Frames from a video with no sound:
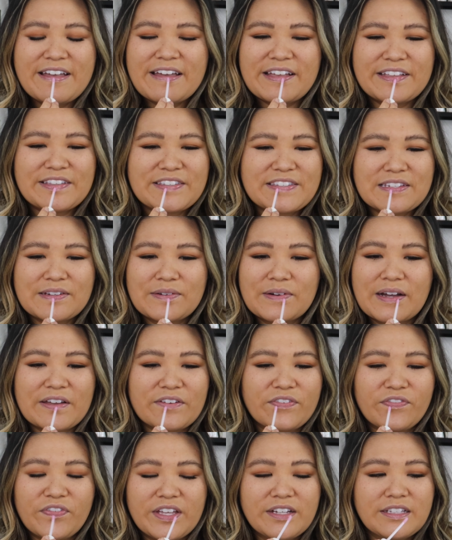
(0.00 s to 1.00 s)
And so
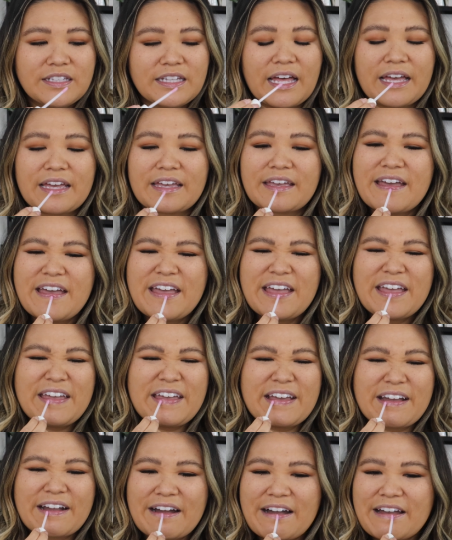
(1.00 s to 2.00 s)
I feel like
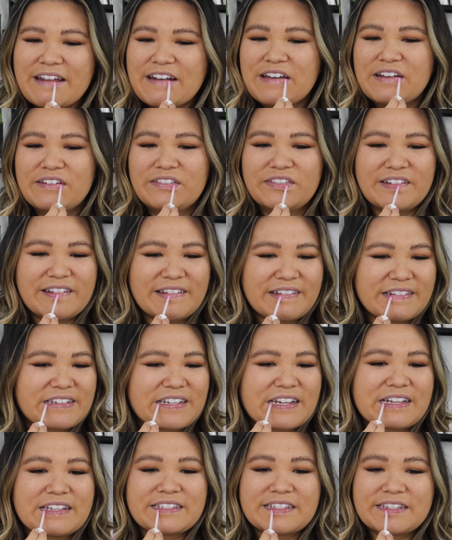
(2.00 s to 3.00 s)
it kind of
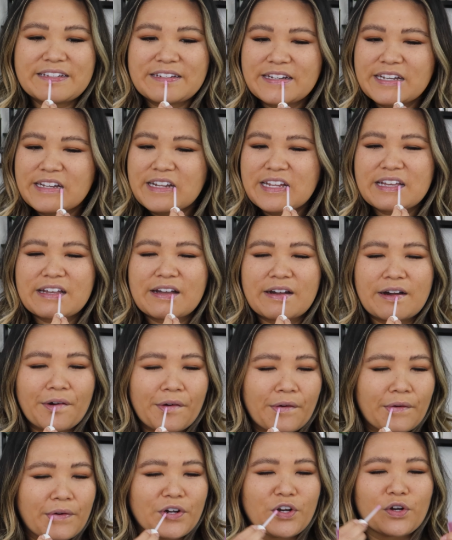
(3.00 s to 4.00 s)
doesn't
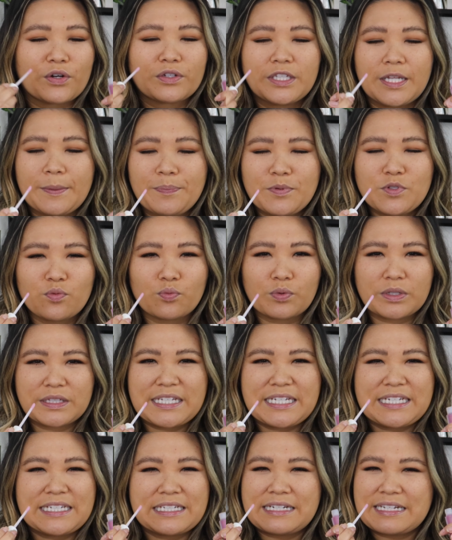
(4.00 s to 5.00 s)
coat your lips
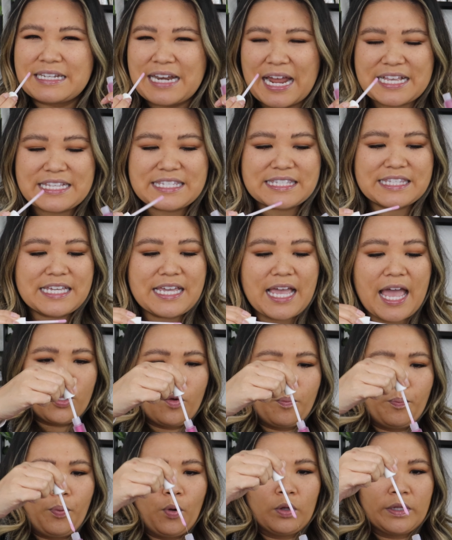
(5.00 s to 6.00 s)
really nicely. When
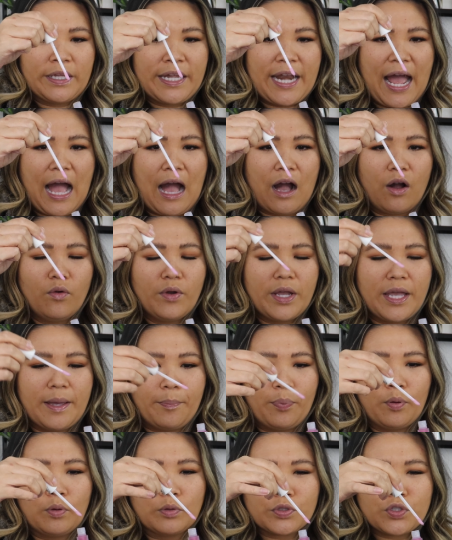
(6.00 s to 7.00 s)
you pull it out,
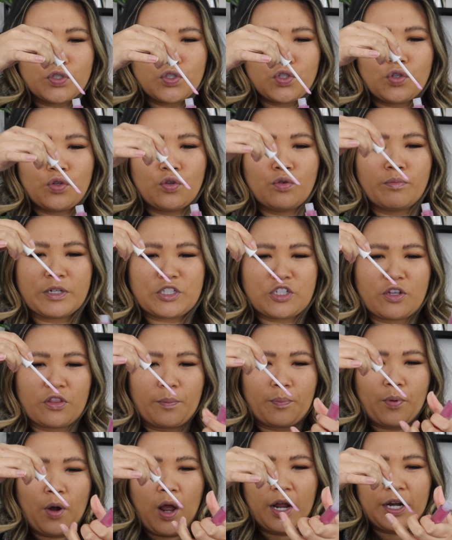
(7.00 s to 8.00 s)
it pulls too much of
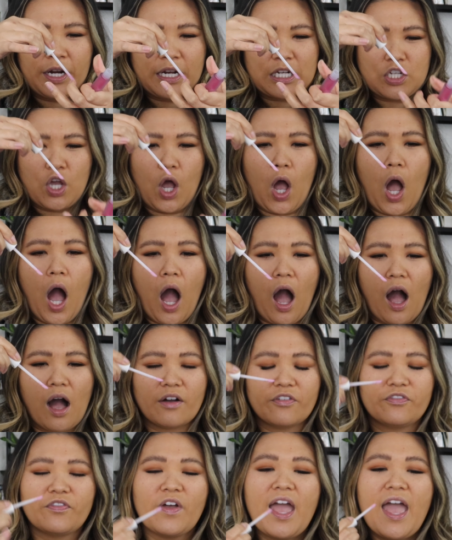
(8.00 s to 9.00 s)
the product
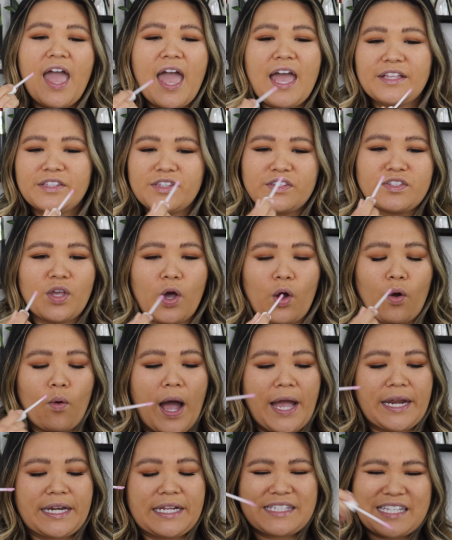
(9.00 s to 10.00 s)
off. And so
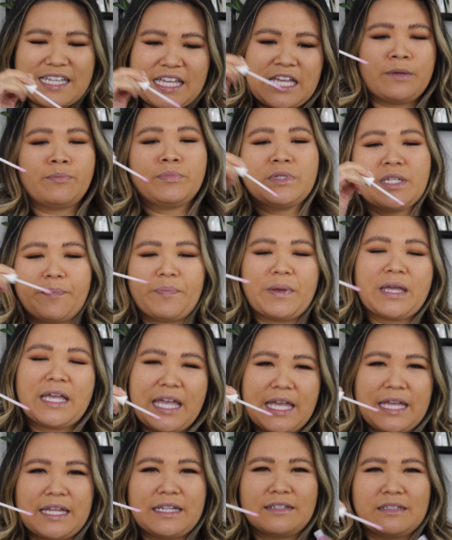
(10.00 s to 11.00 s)
I need to keep
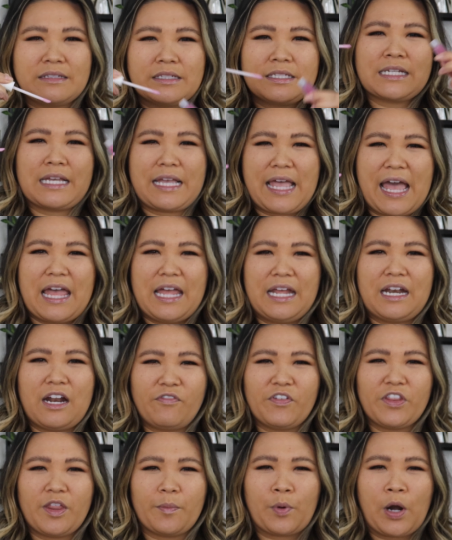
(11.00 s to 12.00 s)
dipping in to get
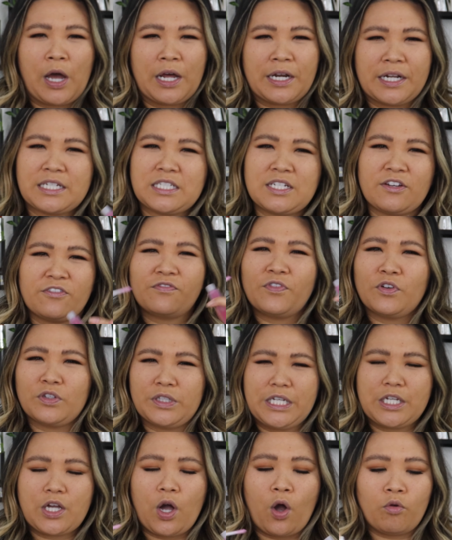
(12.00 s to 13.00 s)
enough of the product to
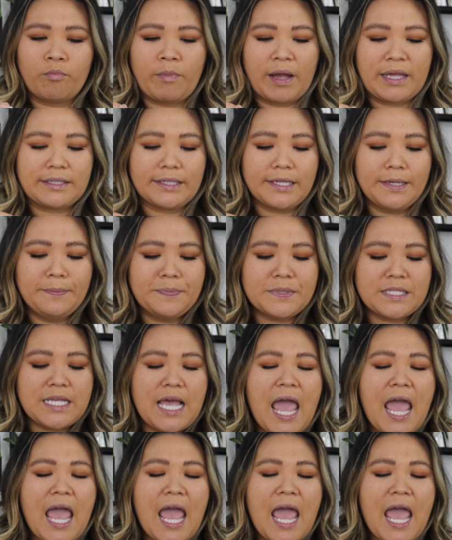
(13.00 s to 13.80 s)
fully coat my lips.